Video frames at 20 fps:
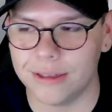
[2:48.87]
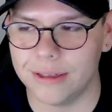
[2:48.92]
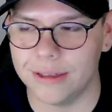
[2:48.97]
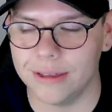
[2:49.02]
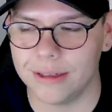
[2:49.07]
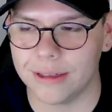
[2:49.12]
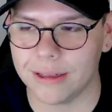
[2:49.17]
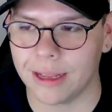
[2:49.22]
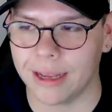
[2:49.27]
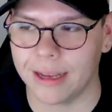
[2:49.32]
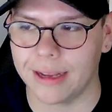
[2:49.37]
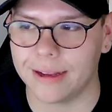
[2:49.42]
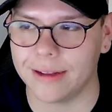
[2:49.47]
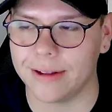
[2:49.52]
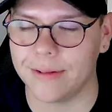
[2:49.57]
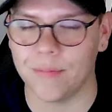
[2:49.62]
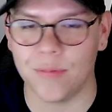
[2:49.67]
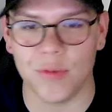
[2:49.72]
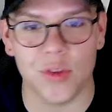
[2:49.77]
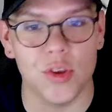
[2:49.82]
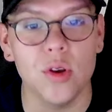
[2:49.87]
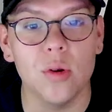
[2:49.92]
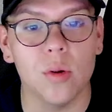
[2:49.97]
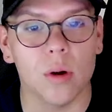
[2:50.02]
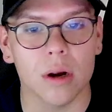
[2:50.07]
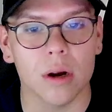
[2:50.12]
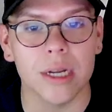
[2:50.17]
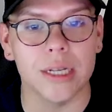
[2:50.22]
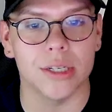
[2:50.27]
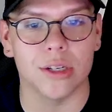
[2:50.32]
like you are
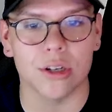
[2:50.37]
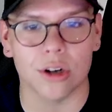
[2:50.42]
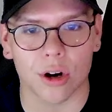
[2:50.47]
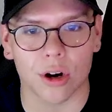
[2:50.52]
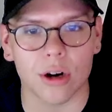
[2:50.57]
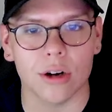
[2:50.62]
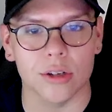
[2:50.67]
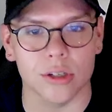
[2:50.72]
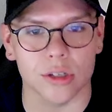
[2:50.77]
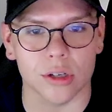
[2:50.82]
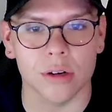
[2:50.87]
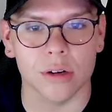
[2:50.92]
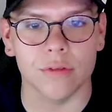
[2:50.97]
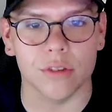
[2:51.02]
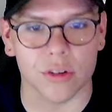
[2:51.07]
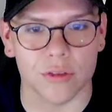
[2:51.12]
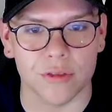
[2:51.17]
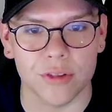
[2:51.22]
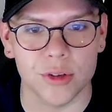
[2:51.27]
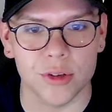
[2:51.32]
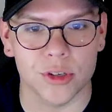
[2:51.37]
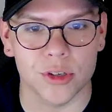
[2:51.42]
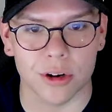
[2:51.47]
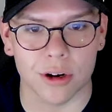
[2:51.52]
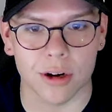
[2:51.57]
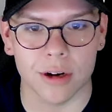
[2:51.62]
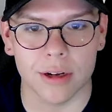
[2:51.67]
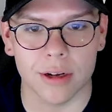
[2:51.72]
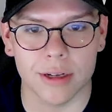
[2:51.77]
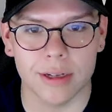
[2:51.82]
in charge of your
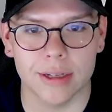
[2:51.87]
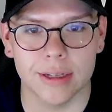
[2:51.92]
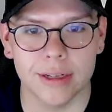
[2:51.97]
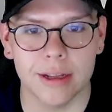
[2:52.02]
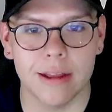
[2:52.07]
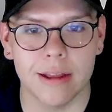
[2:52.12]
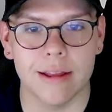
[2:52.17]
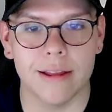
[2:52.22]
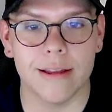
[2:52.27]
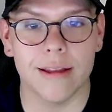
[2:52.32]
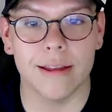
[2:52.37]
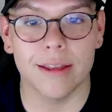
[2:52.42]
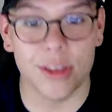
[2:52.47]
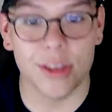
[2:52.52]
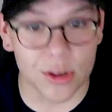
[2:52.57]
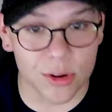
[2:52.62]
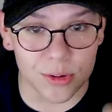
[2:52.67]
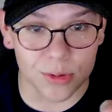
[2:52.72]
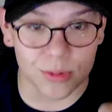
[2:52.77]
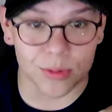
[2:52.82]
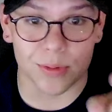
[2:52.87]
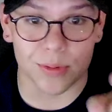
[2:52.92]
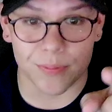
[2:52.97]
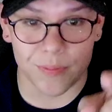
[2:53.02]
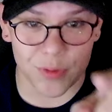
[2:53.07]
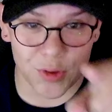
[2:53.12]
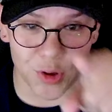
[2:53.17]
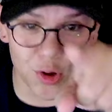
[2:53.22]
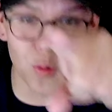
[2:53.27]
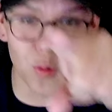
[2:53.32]
future. You
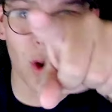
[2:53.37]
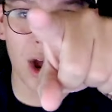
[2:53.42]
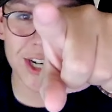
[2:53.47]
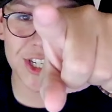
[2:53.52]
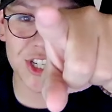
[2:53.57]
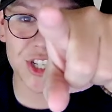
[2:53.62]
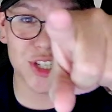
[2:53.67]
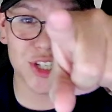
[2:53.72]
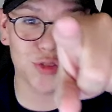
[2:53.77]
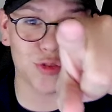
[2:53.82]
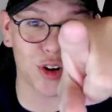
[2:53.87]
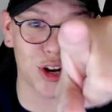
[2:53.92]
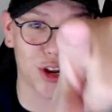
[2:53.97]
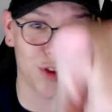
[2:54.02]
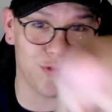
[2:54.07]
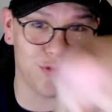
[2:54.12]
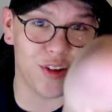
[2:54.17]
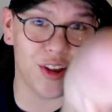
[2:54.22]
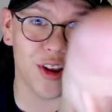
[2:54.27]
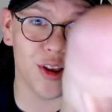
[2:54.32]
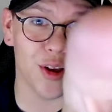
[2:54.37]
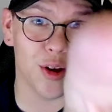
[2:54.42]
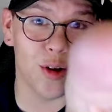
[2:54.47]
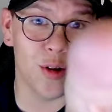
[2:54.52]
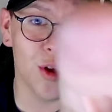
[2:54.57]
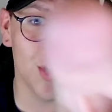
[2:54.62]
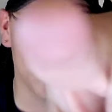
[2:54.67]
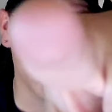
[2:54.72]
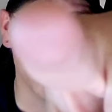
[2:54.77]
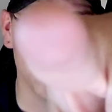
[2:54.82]
you watching this freaking video,
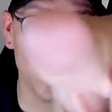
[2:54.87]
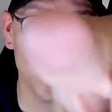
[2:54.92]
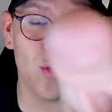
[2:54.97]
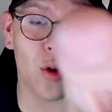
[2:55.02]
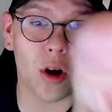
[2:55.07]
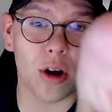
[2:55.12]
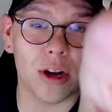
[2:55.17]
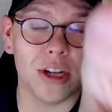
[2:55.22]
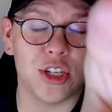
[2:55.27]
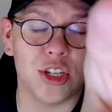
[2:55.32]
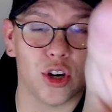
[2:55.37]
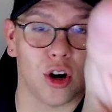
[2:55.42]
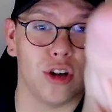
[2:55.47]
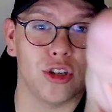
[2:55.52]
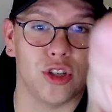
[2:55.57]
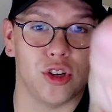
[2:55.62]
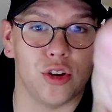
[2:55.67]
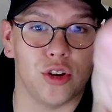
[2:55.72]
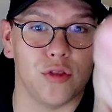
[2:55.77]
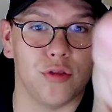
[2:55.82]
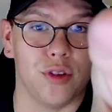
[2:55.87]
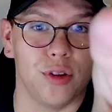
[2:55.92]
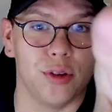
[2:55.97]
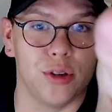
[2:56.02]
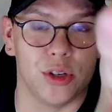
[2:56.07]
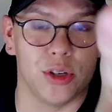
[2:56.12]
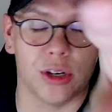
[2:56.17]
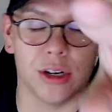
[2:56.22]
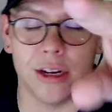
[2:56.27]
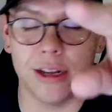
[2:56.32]
you are in charge of your
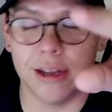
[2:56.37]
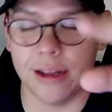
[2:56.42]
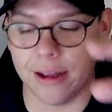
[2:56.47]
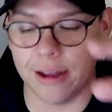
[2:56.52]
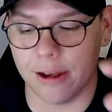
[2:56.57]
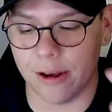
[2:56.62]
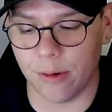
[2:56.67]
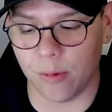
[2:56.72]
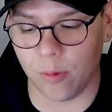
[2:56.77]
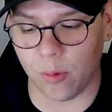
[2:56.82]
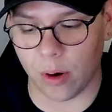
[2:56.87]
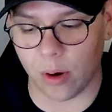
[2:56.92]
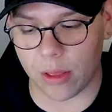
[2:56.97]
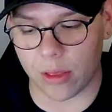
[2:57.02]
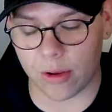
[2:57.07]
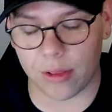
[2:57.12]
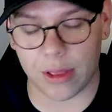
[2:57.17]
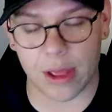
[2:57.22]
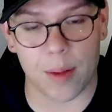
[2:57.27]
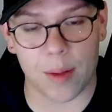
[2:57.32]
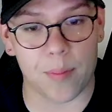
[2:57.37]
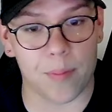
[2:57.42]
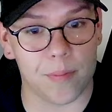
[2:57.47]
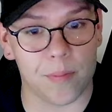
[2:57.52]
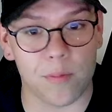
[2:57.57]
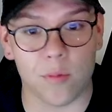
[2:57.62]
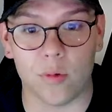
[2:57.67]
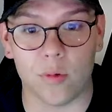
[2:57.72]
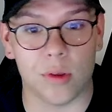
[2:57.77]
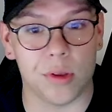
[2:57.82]
future. Whether that
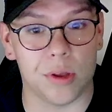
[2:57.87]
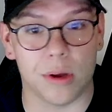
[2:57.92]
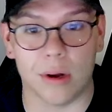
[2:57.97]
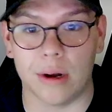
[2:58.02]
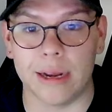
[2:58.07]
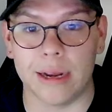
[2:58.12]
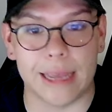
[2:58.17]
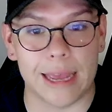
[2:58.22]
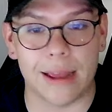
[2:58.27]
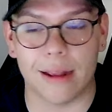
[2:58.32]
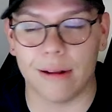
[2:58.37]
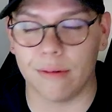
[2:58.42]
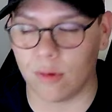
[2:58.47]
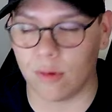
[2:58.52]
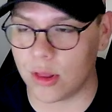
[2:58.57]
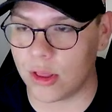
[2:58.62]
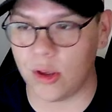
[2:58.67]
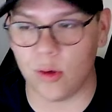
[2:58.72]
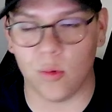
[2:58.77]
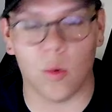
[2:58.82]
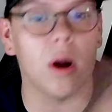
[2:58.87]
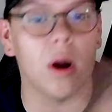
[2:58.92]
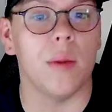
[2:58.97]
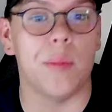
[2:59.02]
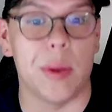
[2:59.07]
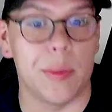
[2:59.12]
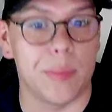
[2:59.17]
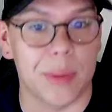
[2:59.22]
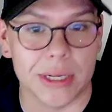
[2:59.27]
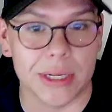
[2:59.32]
again, whether you want to be
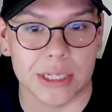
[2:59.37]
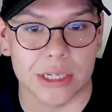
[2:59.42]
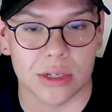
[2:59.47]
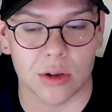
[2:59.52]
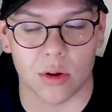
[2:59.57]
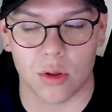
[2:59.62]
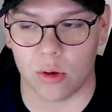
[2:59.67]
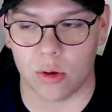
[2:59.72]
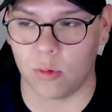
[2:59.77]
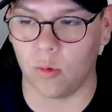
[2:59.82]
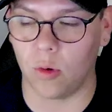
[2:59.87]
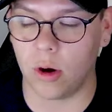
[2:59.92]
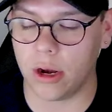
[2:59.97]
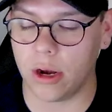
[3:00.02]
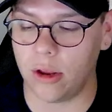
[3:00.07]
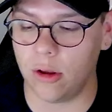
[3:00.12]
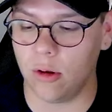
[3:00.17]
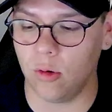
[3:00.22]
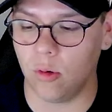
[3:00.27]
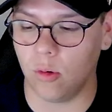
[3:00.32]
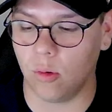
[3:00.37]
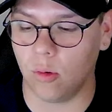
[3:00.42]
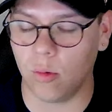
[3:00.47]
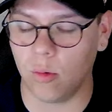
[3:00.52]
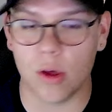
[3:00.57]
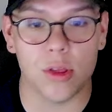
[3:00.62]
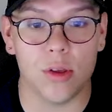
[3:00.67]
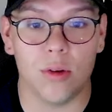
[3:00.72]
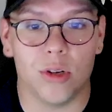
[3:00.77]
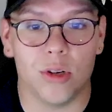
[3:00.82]
a business owner, whether you
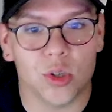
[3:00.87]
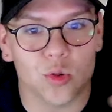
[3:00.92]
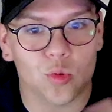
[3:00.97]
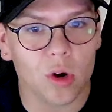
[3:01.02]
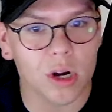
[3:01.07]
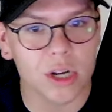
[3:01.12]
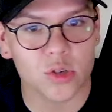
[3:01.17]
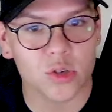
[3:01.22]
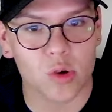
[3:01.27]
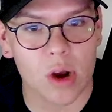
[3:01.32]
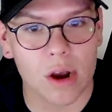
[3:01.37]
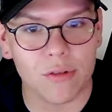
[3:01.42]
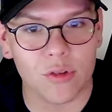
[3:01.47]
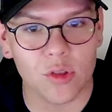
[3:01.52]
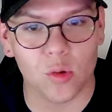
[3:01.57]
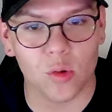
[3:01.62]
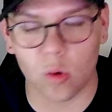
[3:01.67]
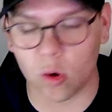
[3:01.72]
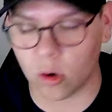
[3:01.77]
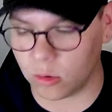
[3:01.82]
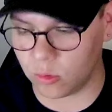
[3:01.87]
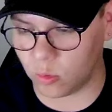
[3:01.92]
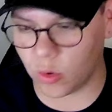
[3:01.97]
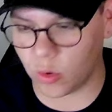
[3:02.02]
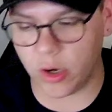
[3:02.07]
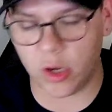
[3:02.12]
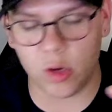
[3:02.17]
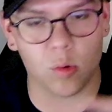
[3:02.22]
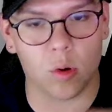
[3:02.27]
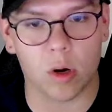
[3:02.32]
whether you just want to travel the world, where
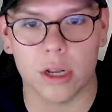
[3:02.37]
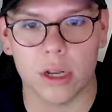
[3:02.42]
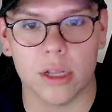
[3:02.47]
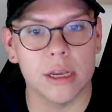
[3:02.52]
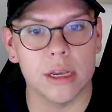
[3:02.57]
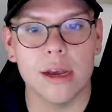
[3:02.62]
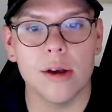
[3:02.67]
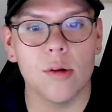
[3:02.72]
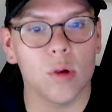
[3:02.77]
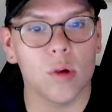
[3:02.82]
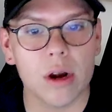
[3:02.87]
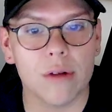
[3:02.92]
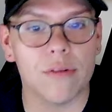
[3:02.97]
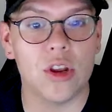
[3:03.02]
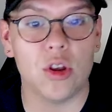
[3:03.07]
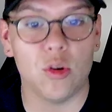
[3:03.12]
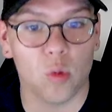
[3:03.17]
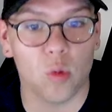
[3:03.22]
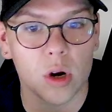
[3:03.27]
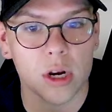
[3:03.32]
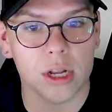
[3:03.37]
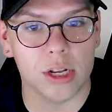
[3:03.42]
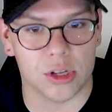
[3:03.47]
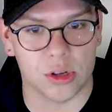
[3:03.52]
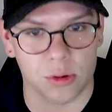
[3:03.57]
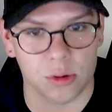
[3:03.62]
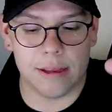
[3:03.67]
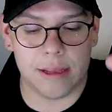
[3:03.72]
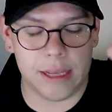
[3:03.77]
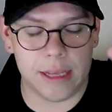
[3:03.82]
you want to whatever you want to
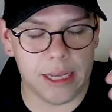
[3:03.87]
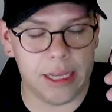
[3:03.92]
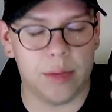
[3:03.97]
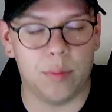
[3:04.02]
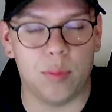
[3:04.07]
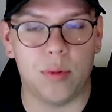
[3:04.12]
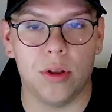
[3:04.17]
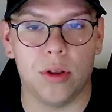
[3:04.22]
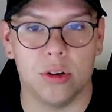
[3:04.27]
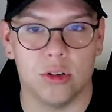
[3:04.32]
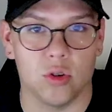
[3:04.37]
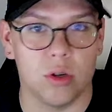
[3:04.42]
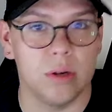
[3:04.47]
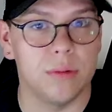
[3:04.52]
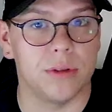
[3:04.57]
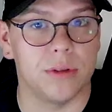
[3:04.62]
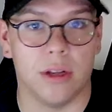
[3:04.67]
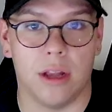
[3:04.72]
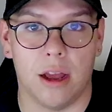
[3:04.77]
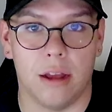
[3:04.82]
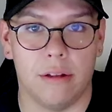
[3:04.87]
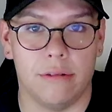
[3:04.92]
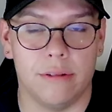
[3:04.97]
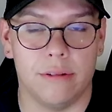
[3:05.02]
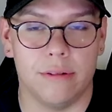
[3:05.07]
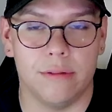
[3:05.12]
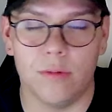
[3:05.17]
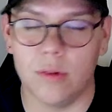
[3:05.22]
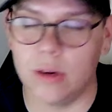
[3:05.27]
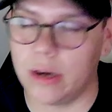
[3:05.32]
do, keep your dreams alive,
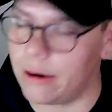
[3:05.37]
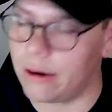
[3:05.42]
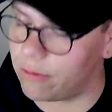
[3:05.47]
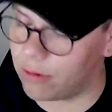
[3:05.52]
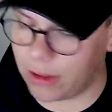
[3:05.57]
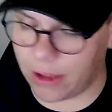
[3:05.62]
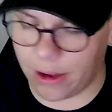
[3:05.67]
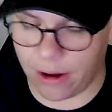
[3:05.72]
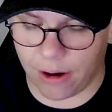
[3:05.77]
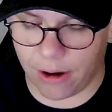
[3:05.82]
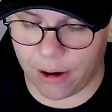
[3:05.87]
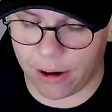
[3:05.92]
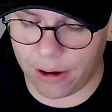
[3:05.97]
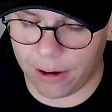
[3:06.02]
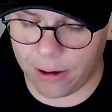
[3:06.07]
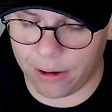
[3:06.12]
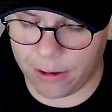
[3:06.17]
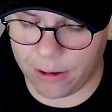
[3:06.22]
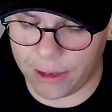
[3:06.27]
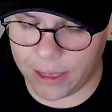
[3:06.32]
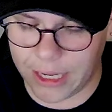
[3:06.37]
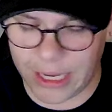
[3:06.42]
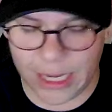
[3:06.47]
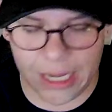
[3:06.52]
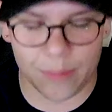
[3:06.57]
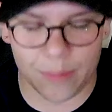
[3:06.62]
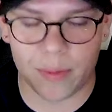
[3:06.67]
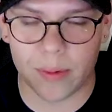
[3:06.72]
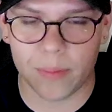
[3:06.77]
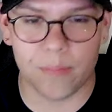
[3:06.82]
whatever they are.
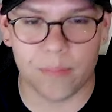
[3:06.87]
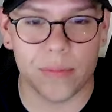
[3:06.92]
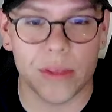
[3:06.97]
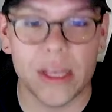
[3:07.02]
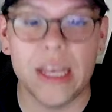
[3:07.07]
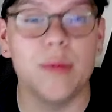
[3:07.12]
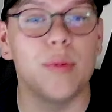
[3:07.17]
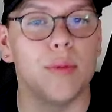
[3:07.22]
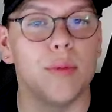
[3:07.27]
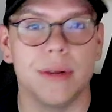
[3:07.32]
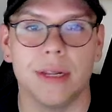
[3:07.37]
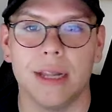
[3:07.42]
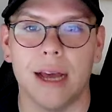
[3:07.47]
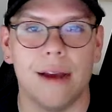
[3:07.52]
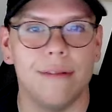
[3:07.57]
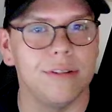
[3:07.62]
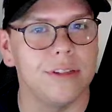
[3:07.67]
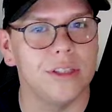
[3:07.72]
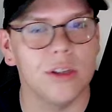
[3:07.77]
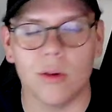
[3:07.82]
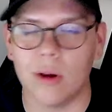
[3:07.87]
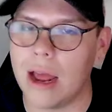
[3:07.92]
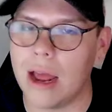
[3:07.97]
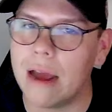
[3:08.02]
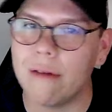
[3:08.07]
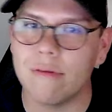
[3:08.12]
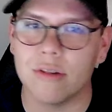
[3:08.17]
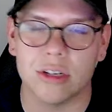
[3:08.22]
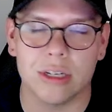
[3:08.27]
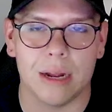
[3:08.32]
Keep them, keep them alive and don't
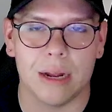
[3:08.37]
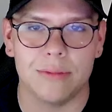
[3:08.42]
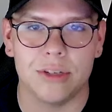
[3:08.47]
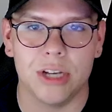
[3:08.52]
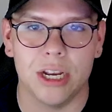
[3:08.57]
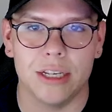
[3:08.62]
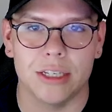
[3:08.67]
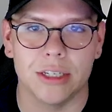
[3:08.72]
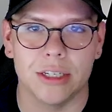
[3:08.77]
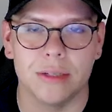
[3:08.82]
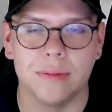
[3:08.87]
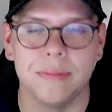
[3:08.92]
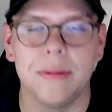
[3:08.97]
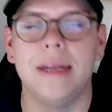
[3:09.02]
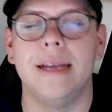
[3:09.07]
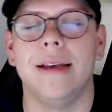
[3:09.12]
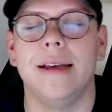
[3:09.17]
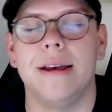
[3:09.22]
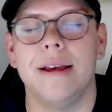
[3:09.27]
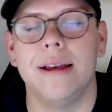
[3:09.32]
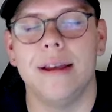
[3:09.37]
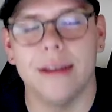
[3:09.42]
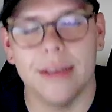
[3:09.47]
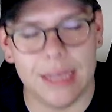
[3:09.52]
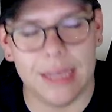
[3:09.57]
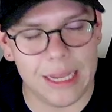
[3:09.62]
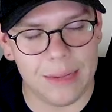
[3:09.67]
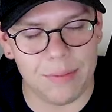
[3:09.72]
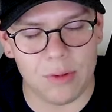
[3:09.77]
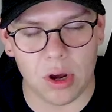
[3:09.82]
ever stop chasing them.
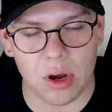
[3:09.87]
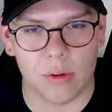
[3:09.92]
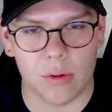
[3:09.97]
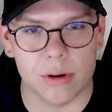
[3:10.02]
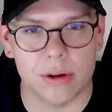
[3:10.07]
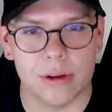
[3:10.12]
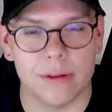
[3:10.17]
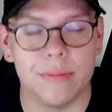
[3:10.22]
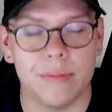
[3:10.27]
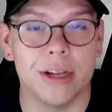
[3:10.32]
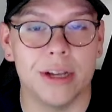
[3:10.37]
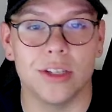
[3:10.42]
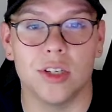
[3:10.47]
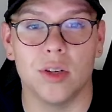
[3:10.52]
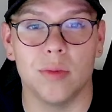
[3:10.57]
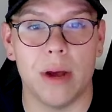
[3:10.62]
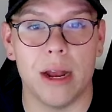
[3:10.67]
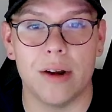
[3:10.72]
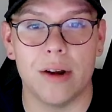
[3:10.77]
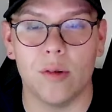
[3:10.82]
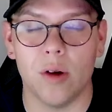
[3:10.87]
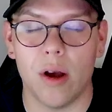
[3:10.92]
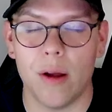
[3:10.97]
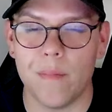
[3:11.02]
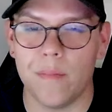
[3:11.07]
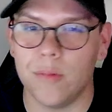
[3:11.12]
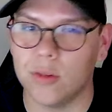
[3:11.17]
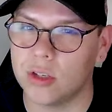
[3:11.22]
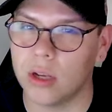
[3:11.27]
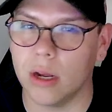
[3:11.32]
Keep going because no matter
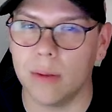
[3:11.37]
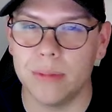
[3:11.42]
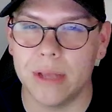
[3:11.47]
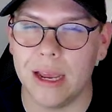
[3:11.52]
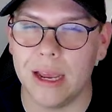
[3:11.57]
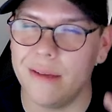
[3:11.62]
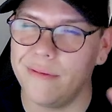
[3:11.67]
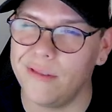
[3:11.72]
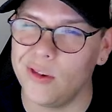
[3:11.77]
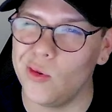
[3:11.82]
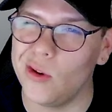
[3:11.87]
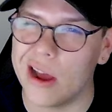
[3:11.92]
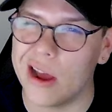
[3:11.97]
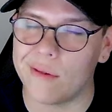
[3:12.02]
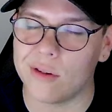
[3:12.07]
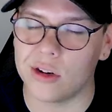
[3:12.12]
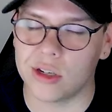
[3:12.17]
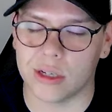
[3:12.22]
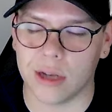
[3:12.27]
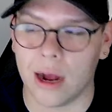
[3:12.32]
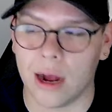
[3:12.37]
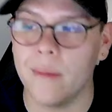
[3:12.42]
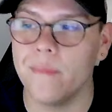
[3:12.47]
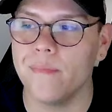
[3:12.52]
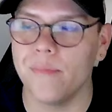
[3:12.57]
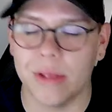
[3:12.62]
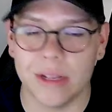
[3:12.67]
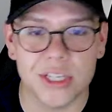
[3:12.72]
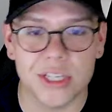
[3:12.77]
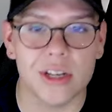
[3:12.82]
what, someday if you never stop,
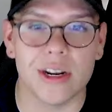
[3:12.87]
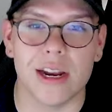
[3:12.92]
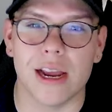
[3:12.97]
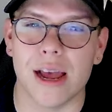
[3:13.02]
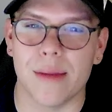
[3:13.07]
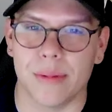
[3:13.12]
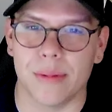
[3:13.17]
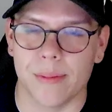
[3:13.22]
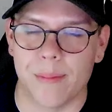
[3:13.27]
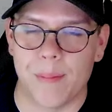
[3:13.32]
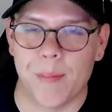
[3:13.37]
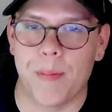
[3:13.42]
it's going to happen.